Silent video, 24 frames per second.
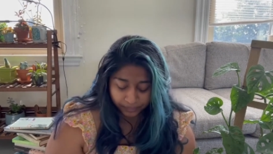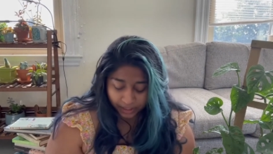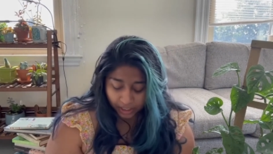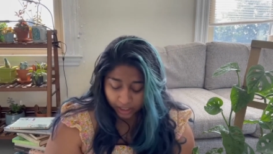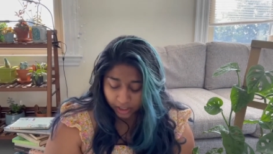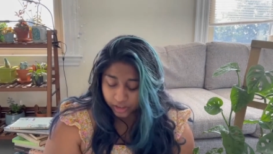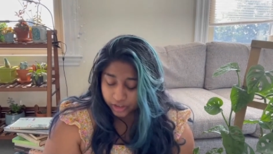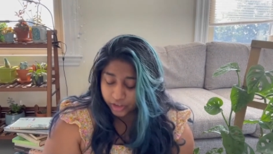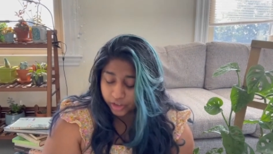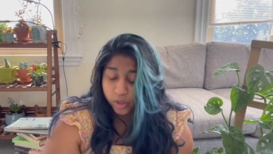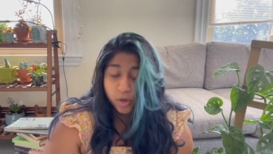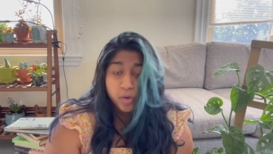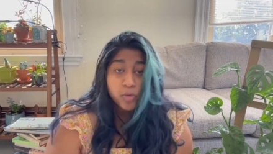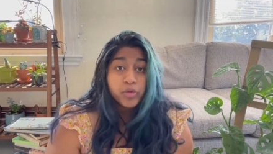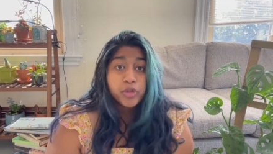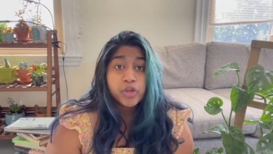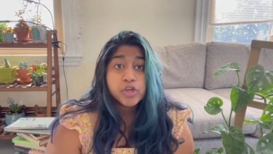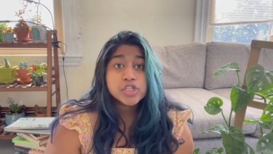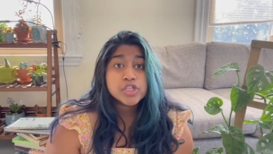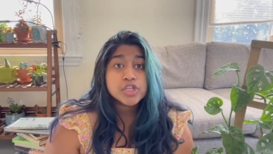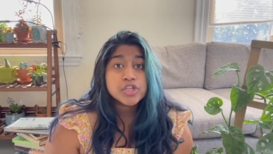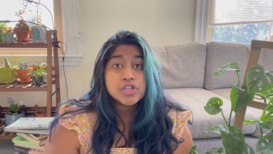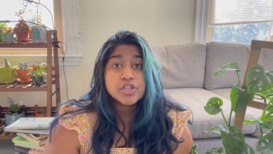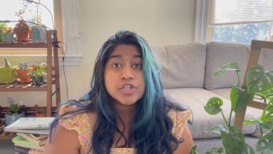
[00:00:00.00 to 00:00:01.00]
So
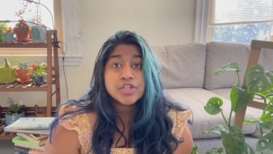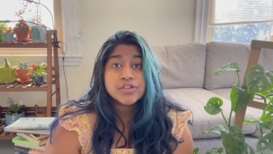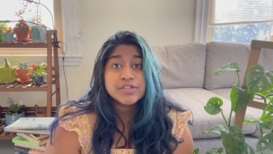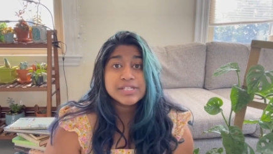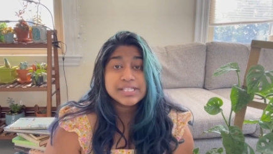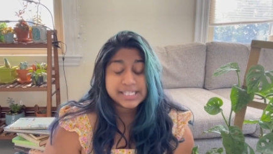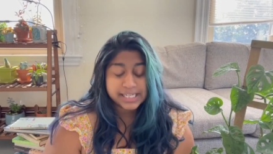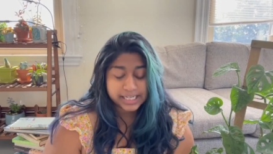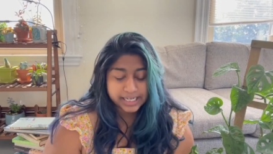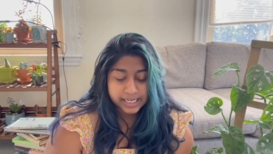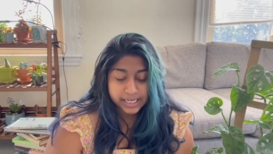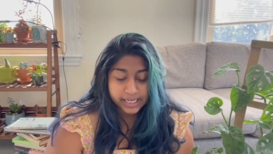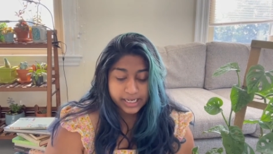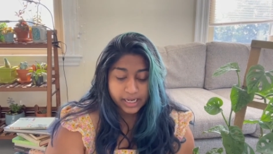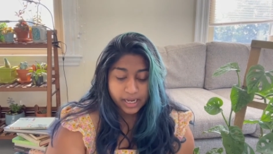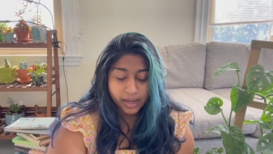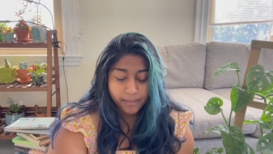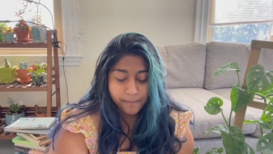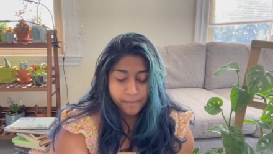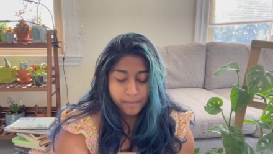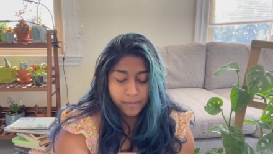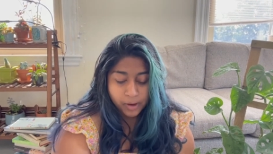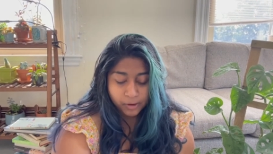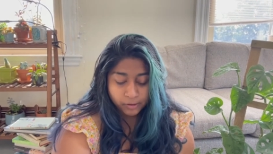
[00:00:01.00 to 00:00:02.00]
those are the 2 sticky
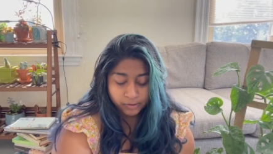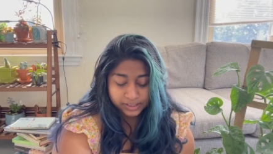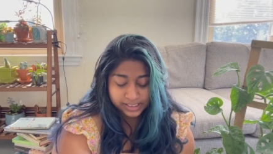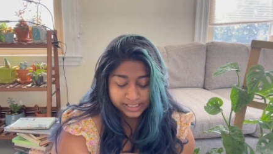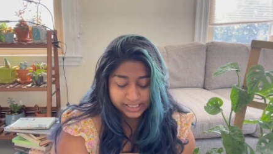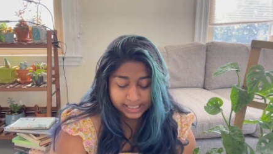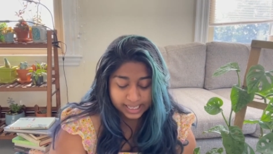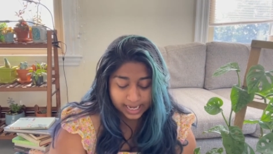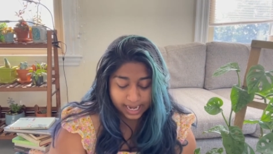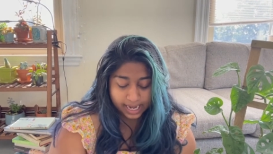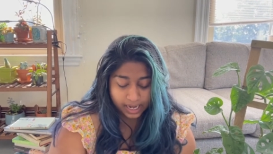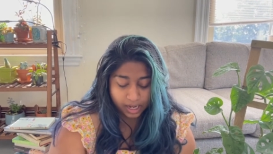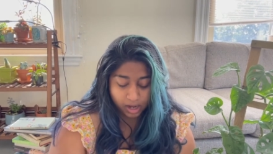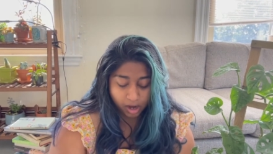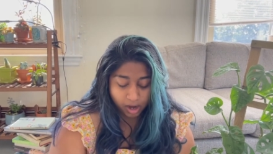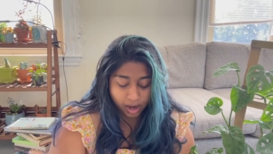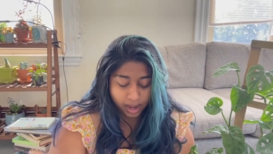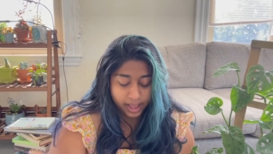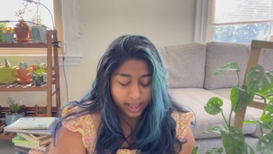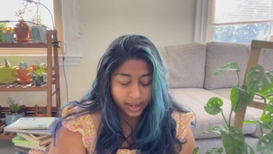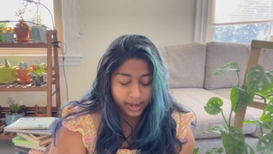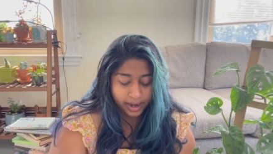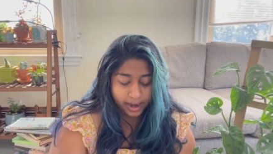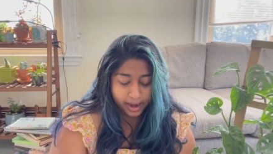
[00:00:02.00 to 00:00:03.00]
notes that I
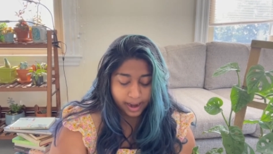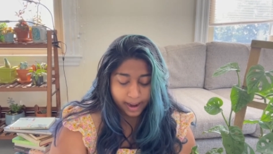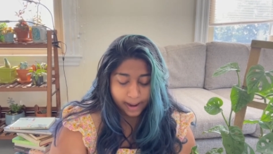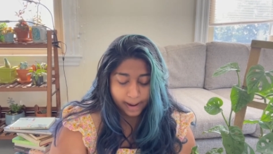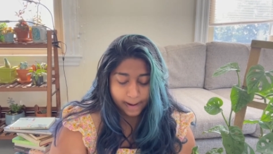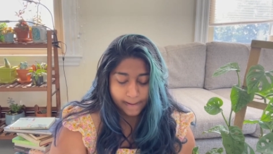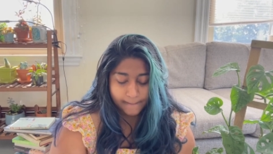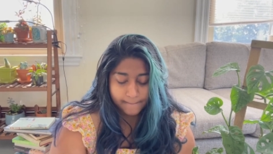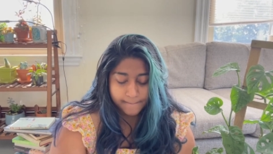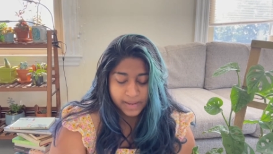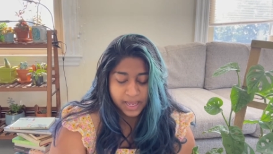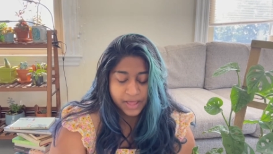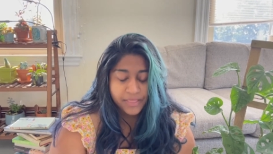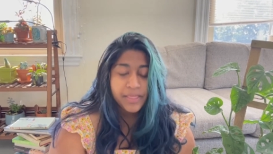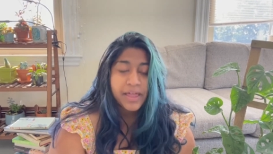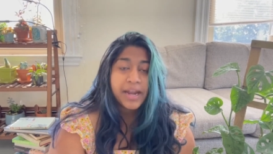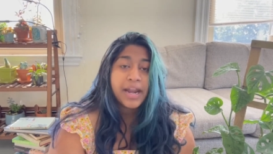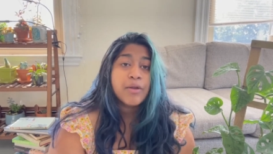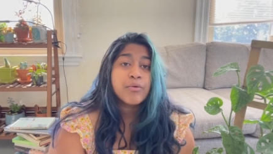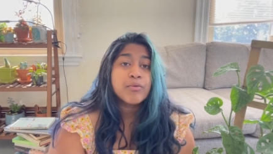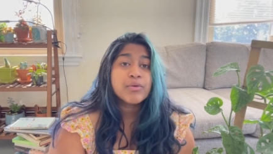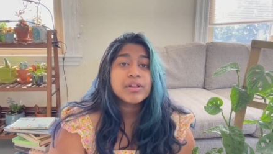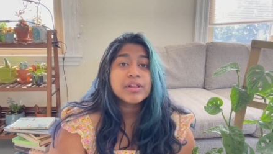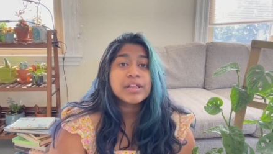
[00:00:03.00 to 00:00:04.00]
got, and then
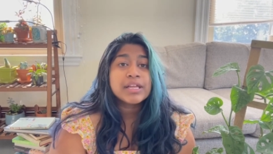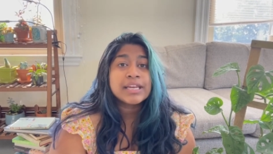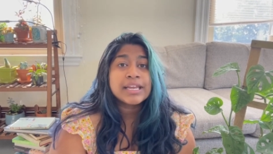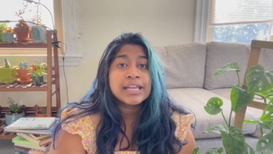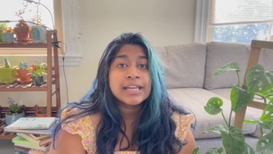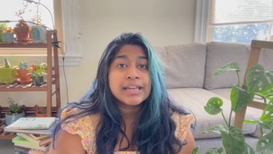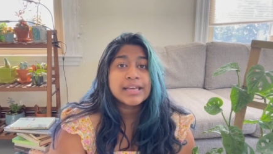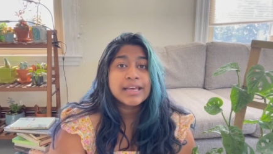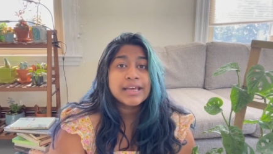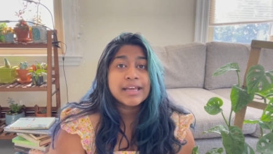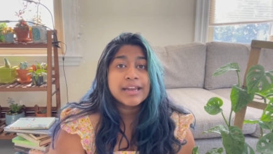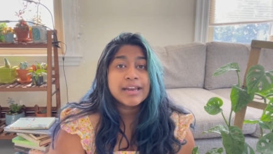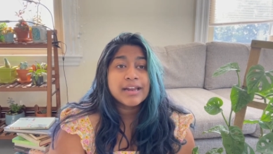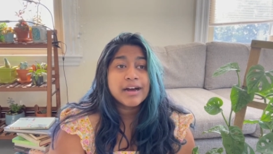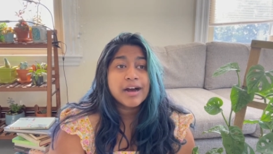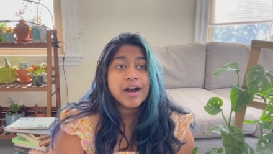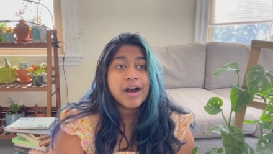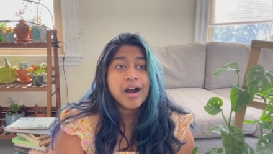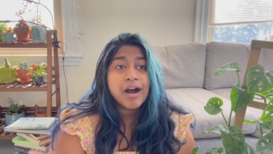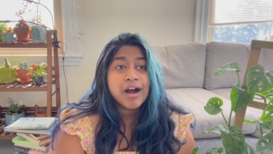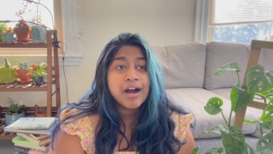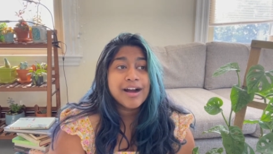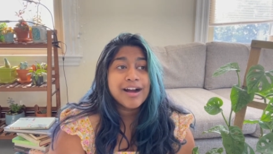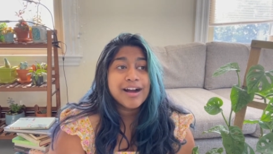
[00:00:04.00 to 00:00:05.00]
I really needed
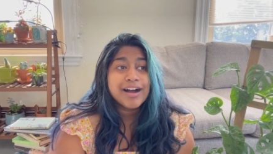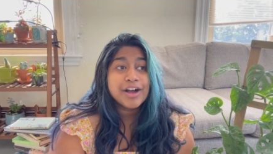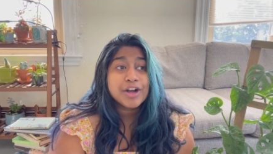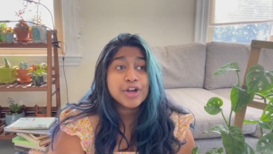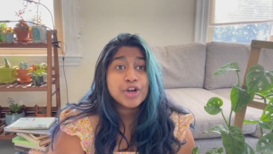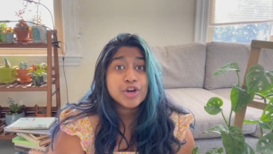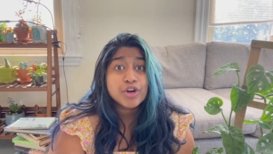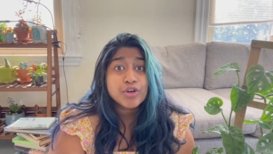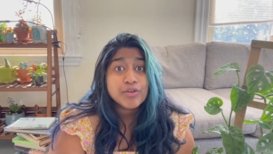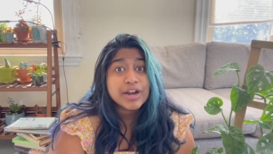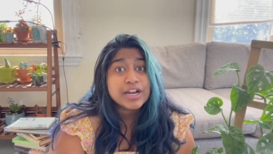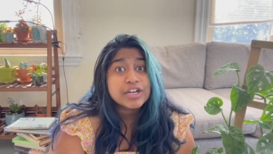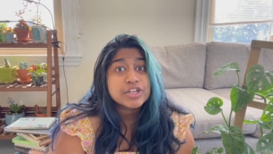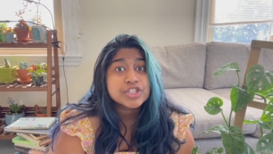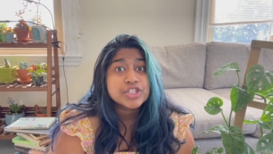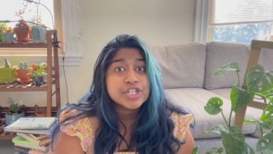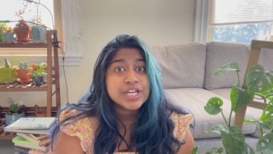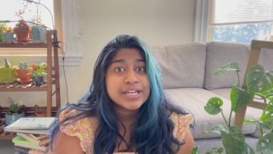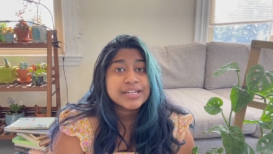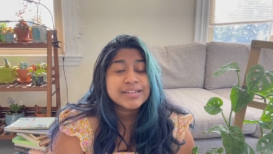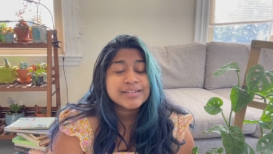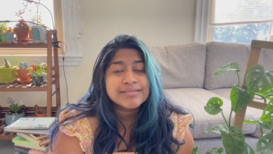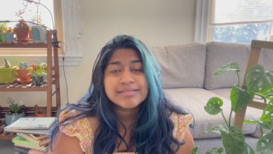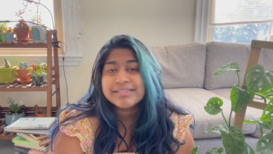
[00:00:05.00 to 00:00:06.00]

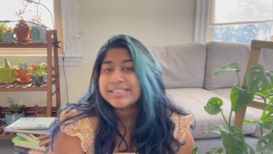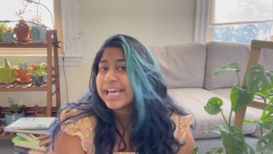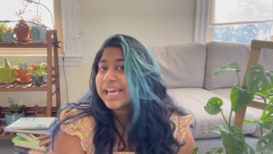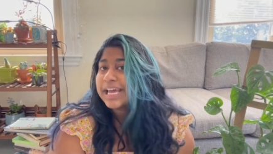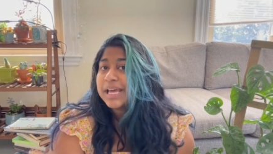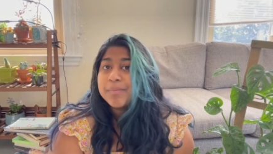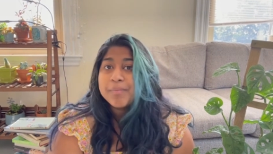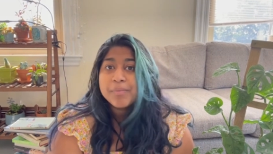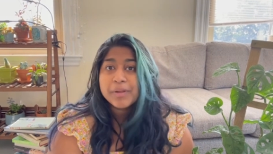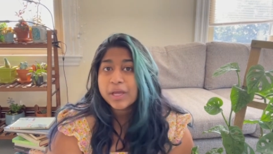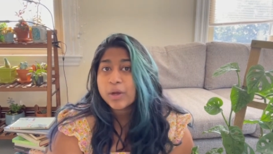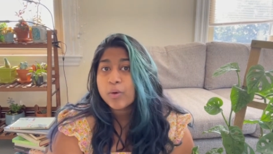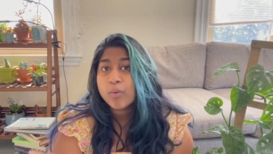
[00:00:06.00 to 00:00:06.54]
correction tape, like